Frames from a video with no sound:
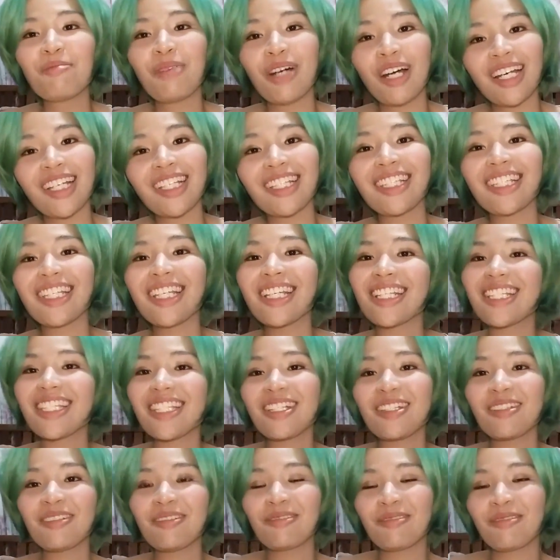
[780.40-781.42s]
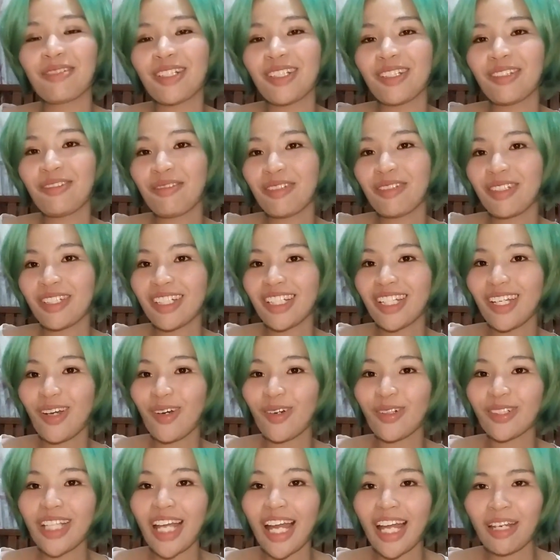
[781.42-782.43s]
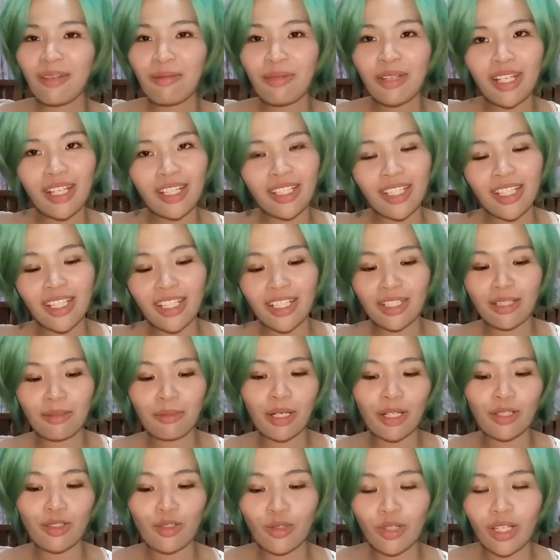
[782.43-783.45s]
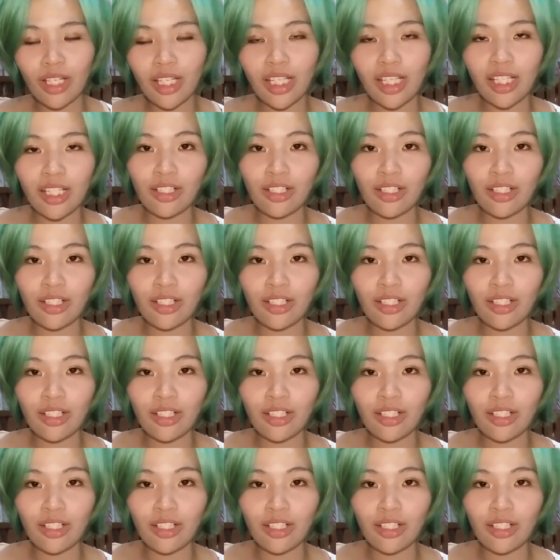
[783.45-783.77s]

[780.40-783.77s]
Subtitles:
but it's a really old anime. I think it's about 20